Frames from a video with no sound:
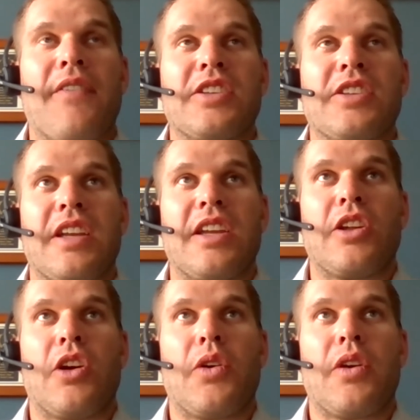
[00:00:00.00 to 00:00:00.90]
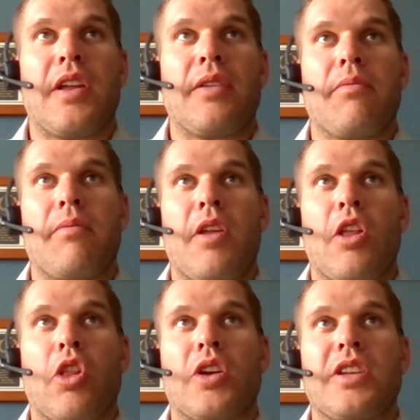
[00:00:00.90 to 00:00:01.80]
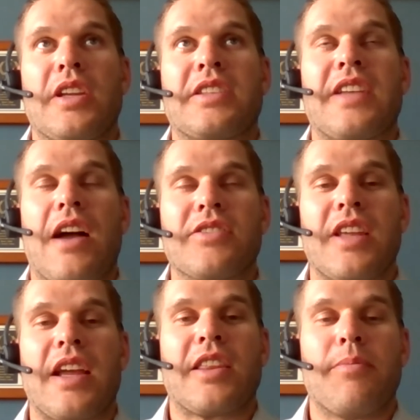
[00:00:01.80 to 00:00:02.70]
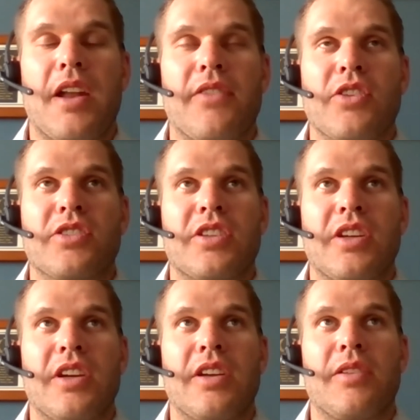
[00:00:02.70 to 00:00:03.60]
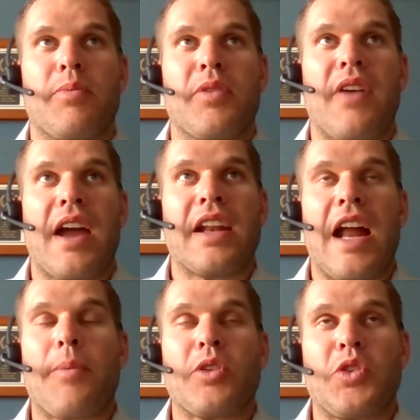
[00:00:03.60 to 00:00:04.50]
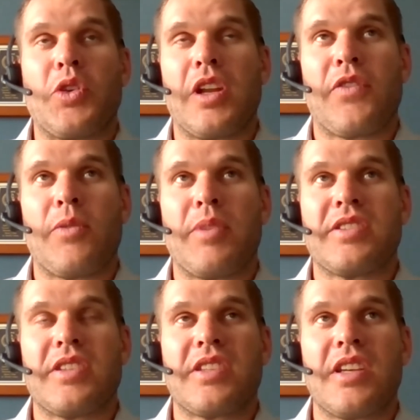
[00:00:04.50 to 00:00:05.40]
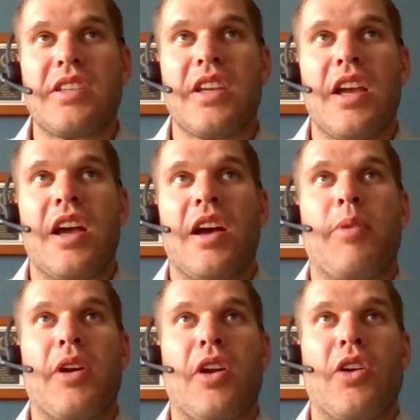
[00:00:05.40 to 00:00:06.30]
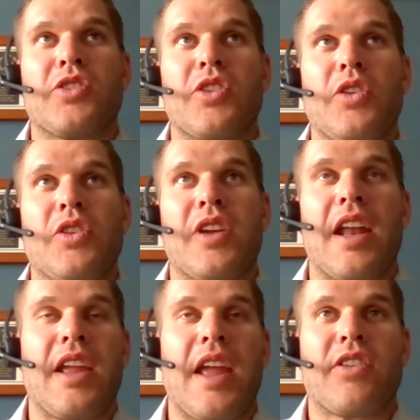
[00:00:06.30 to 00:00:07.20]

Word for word: obviously you know it, it looks it sounds like the metaverse could provide an opportunity for businesses but also you kind of